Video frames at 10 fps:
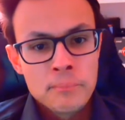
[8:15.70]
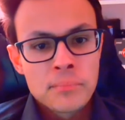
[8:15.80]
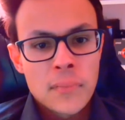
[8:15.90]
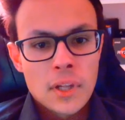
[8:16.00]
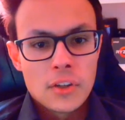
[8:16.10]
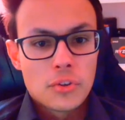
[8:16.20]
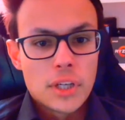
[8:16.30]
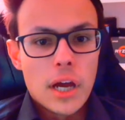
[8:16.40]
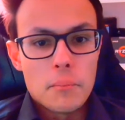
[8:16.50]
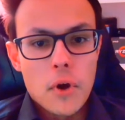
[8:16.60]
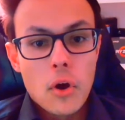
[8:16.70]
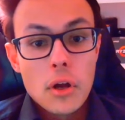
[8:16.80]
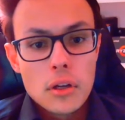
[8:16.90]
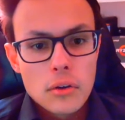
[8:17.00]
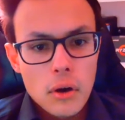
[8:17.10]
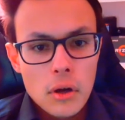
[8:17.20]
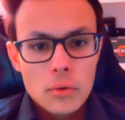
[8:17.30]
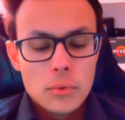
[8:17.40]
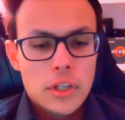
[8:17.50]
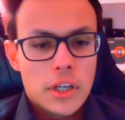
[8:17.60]
So yeah, all in all, we
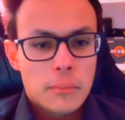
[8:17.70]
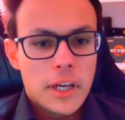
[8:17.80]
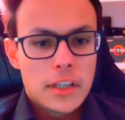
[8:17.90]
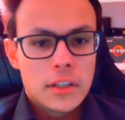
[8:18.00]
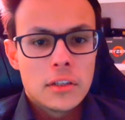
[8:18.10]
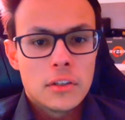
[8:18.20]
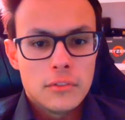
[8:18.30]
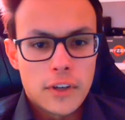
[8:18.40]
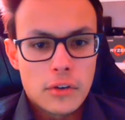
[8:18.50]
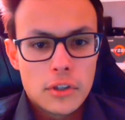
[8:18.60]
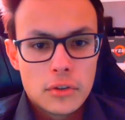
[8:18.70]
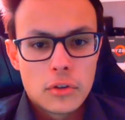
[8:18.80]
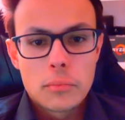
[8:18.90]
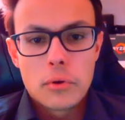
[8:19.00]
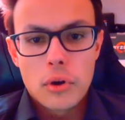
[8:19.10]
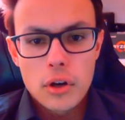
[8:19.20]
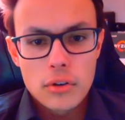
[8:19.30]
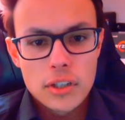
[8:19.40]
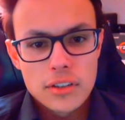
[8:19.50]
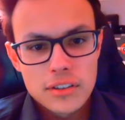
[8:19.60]
are making very good progress.